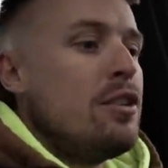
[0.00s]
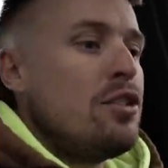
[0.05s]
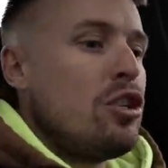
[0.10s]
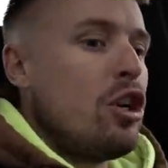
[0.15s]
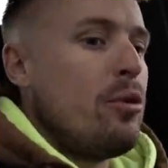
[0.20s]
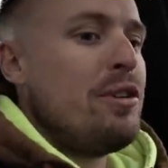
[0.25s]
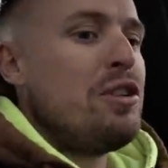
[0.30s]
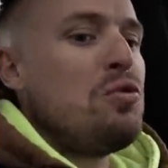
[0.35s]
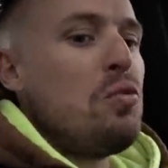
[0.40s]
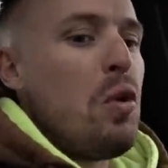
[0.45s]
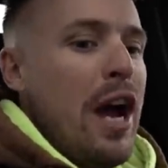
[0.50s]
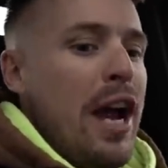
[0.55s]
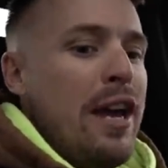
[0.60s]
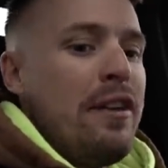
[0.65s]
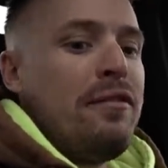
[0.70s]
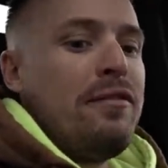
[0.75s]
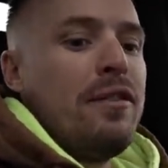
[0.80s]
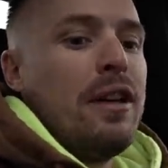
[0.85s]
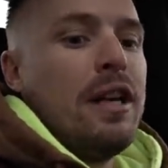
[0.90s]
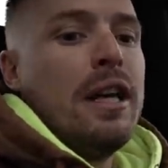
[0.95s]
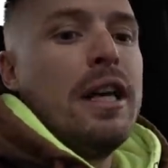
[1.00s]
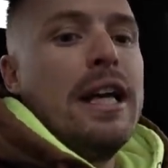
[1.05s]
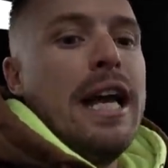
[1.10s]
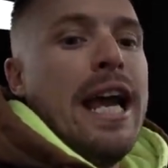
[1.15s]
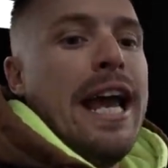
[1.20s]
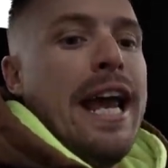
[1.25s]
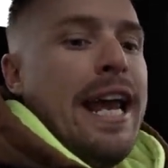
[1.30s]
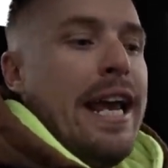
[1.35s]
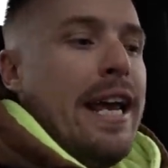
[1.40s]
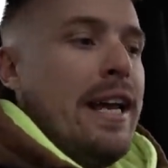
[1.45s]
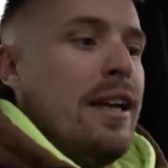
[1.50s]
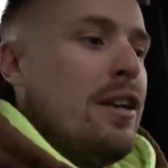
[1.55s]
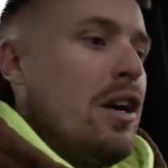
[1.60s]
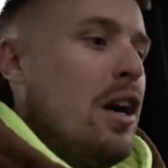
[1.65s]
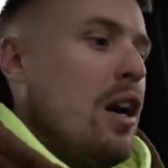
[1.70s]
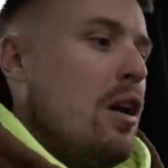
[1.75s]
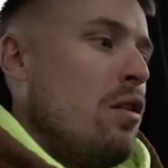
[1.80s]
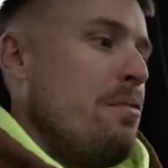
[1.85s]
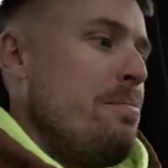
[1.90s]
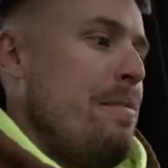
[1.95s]
Toby's wife and
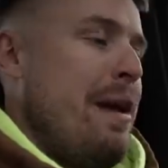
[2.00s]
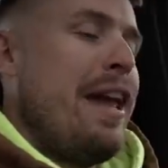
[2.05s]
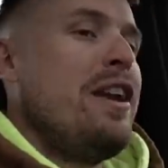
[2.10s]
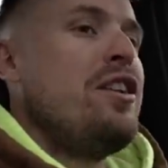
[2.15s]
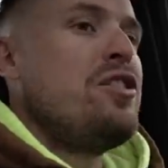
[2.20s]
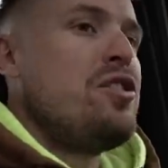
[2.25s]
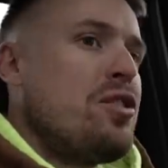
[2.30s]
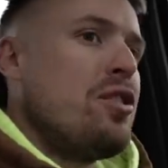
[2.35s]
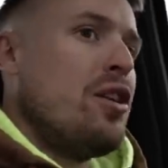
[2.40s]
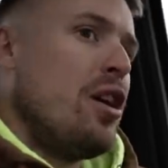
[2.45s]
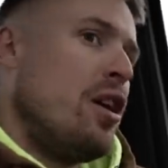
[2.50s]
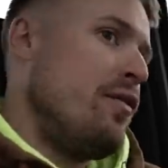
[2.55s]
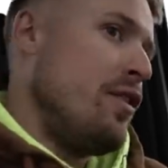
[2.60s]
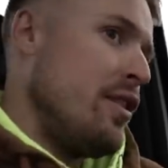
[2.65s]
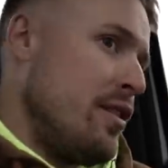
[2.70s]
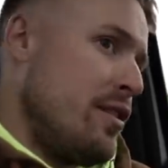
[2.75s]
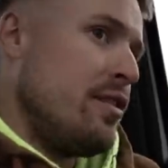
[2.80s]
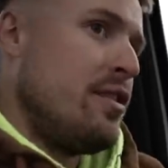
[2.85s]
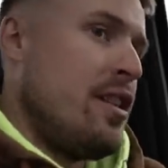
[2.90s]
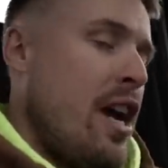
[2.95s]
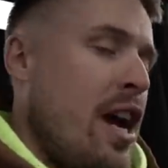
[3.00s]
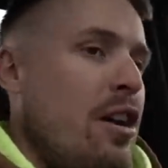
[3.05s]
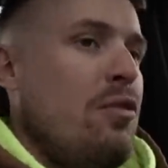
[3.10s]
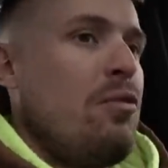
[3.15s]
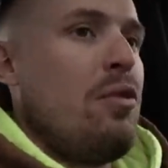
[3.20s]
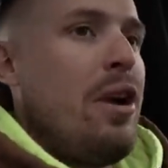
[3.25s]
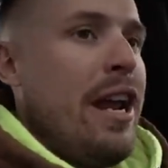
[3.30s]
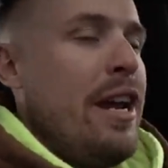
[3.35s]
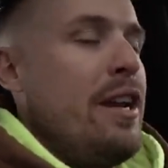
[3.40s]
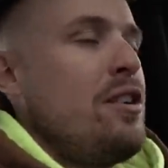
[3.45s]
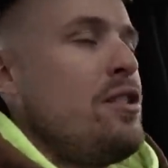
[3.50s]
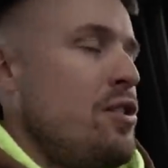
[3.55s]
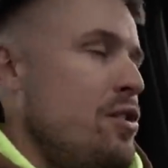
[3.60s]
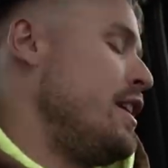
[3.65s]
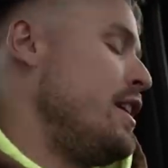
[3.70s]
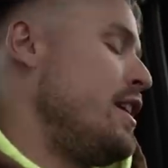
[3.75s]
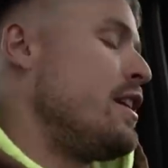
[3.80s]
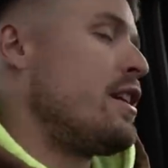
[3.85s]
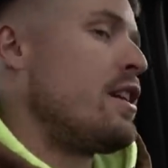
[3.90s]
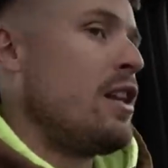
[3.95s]
our manager of this entire ranch,
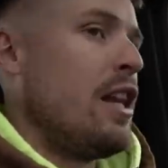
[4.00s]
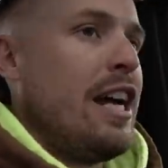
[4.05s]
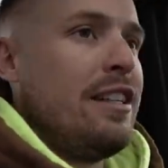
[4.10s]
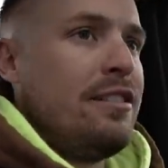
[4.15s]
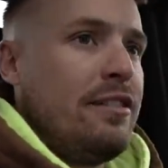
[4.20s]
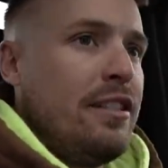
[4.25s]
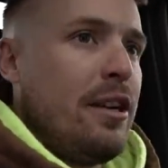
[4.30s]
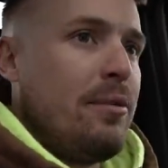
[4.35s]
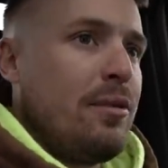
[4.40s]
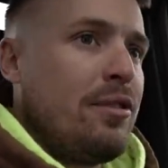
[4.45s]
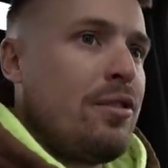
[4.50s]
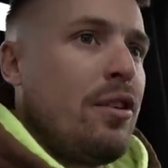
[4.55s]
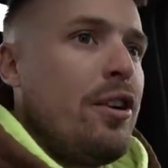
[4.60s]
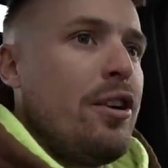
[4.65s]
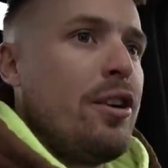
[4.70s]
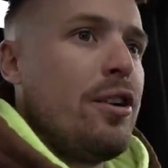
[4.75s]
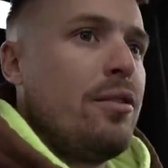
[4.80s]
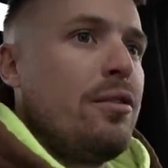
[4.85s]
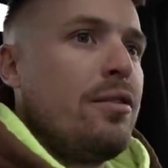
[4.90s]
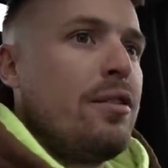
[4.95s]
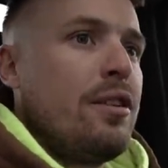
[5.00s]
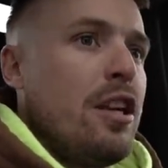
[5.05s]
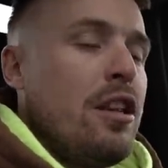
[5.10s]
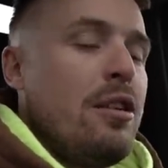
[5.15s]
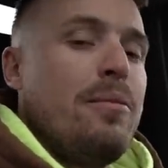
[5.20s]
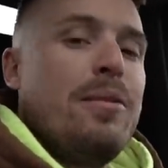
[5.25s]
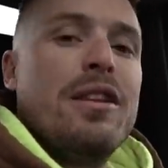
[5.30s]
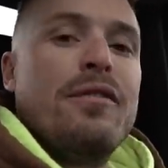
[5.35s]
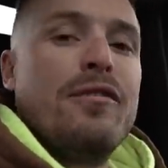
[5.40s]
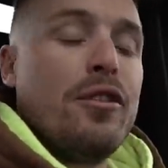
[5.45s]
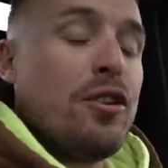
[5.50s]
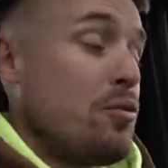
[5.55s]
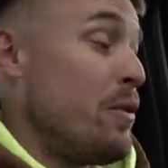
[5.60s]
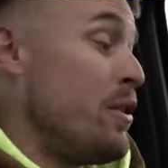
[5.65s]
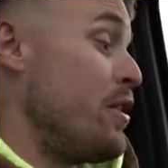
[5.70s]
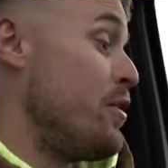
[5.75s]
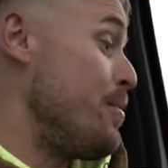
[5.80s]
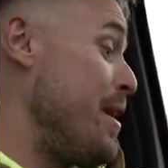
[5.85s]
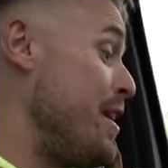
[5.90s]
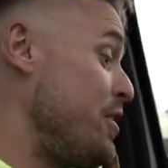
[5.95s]
they did a class today with Tardio, kind of to be the first
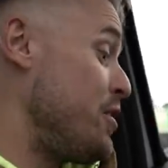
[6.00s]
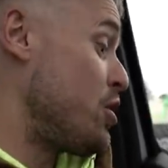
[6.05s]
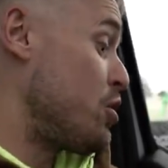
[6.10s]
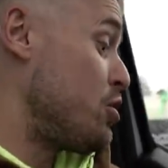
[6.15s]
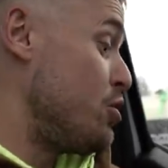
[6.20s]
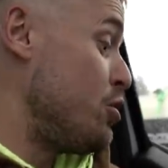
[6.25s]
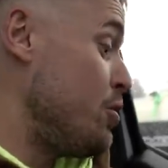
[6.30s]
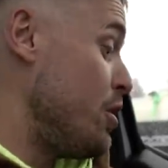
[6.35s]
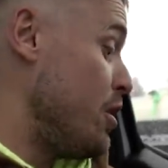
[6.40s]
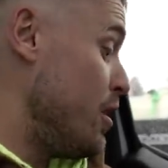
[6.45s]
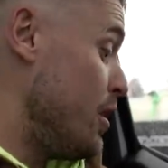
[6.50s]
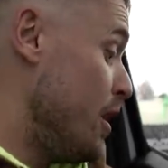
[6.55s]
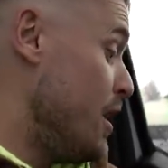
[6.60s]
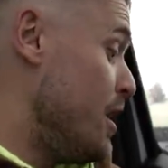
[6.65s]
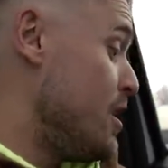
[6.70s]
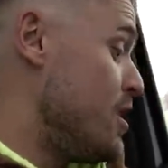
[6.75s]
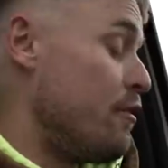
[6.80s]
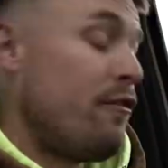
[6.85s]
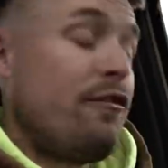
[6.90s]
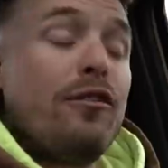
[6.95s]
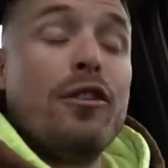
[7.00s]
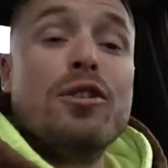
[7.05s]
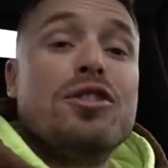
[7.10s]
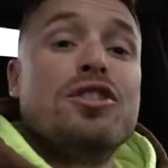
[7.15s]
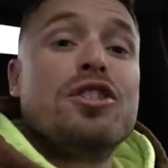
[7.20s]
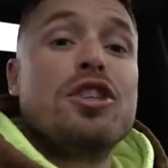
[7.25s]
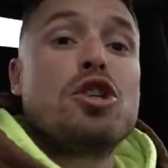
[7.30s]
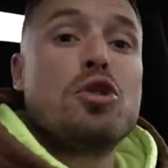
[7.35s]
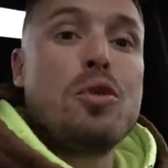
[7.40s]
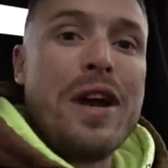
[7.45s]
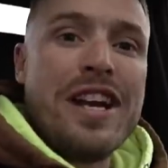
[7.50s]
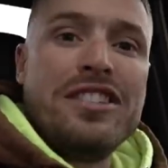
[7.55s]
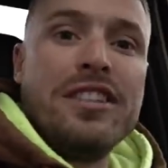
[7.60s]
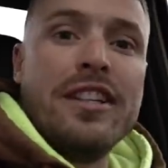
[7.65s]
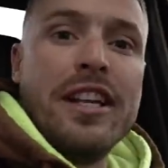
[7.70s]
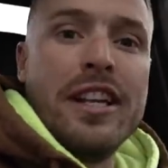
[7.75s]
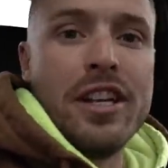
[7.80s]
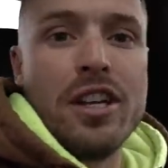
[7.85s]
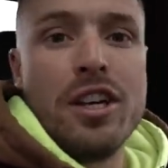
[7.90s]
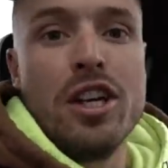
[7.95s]
one, and they're about to do the first
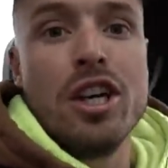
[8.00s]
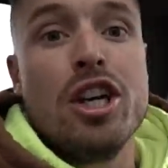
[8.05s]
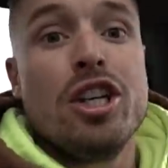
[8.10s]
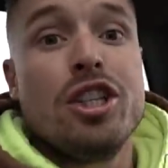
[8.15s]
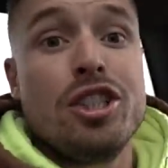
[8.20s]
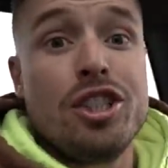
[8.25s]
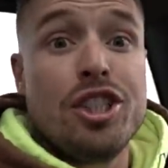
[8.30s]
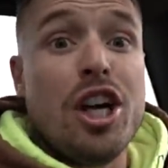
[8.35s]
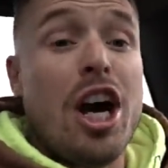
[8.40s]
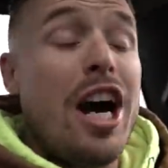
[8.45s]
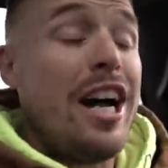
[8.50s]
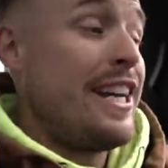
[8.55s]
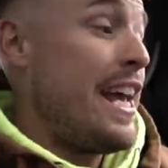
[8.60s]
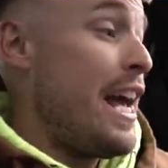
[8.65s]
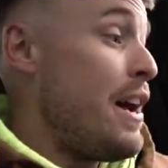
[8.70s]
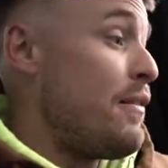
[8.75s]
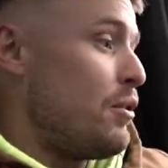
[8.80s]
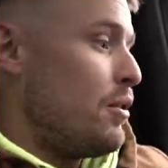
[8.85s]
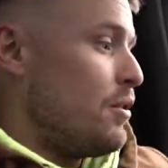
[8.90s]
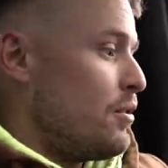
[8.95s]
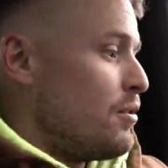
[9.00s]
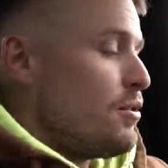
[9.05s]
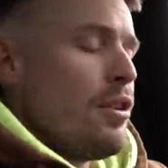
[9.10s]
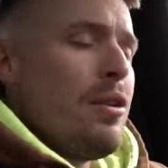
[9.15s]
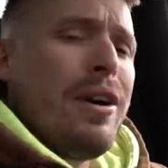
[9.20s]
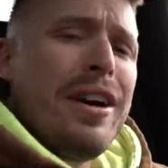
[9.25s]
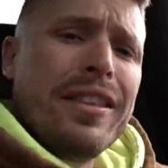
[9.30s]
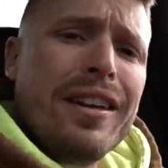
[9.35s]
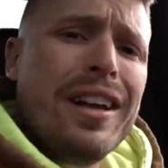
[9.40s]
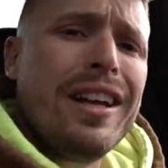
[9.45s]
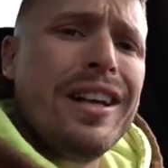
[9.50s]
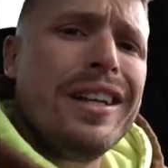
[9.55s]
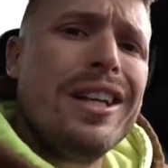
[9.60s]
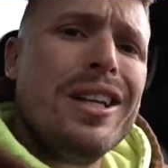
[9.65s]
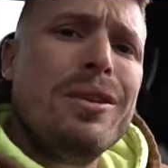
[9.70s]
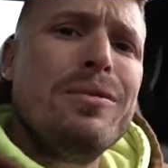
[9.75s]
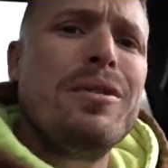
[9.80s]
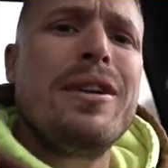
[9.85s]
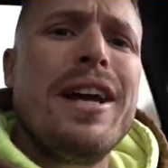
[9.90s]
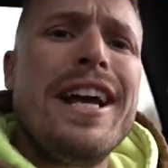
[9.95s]
crescenting shot ever. So I thought, you
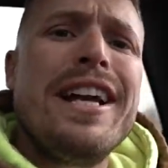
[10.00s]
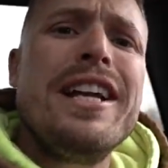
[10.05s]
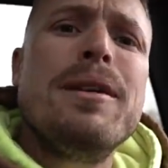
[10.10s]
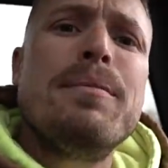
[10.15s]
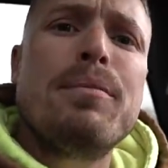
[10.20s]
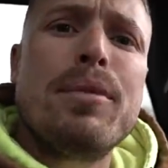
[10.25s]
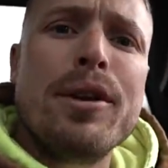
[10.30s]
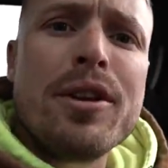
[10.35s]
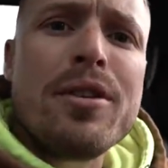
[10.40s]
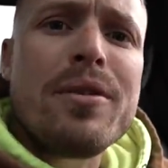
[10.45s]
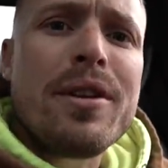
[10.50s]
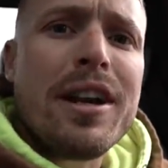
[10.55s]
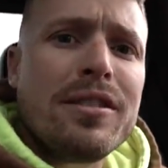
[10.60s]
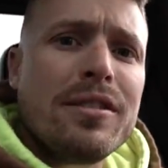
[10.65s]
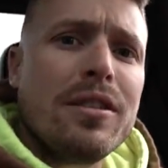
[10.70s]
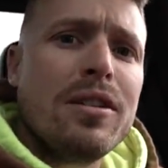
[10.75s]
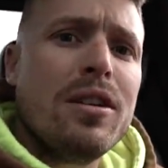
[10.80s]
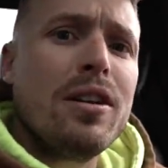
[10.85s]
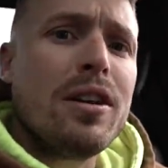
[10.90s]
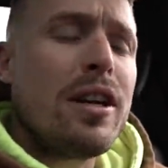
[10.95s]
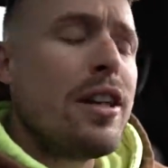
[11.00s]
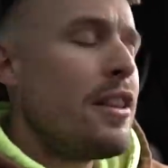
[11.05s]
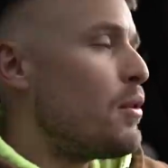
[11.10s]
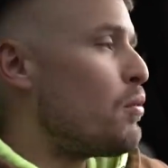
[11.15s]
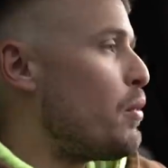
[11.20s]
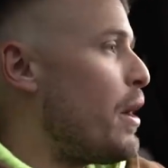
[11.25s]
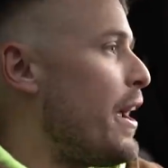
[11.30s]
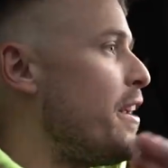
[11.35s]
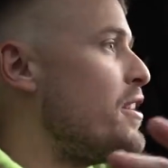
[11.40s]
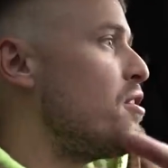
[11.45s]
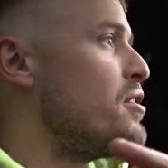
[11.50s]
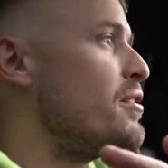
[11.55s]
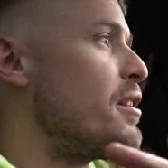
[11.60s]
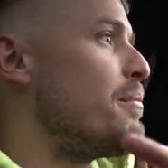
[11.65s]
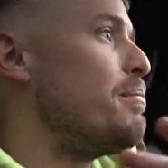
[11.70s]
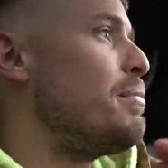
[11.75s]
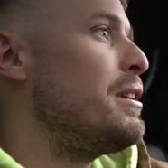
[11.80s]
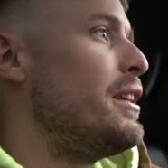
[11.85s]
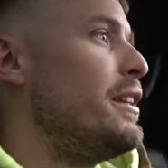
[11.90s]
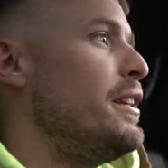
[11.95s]
know what? I need to bring you guys along. The range is
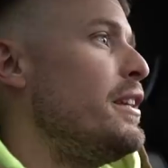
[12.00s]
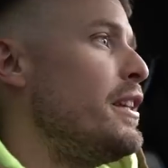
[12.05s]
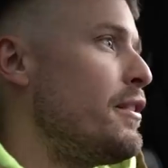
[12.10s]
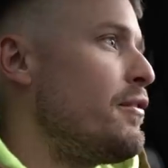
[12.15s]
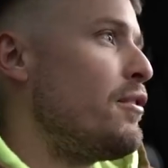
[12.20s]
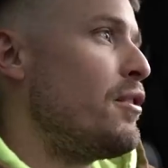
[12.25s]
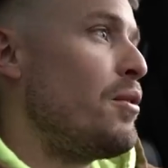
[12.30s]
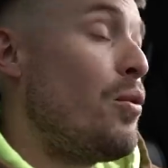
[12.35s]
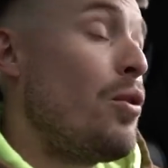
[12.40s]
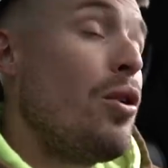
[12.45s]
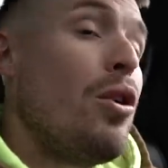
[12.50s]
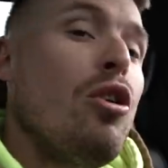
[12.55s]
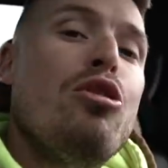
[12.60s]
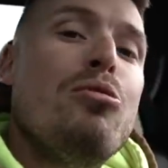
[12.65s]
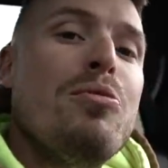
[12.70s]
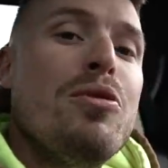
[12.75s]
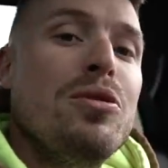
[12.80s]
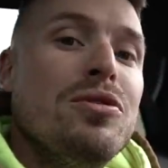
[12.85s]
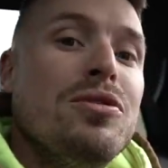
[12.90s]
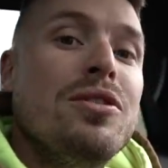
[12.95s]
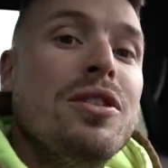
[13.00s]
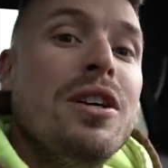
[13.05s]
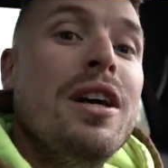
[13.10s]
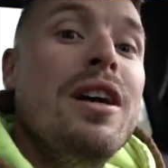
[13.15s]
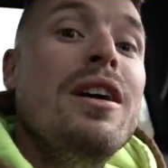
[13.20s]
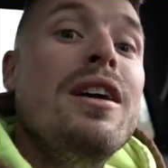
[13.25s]
completely different. We're almost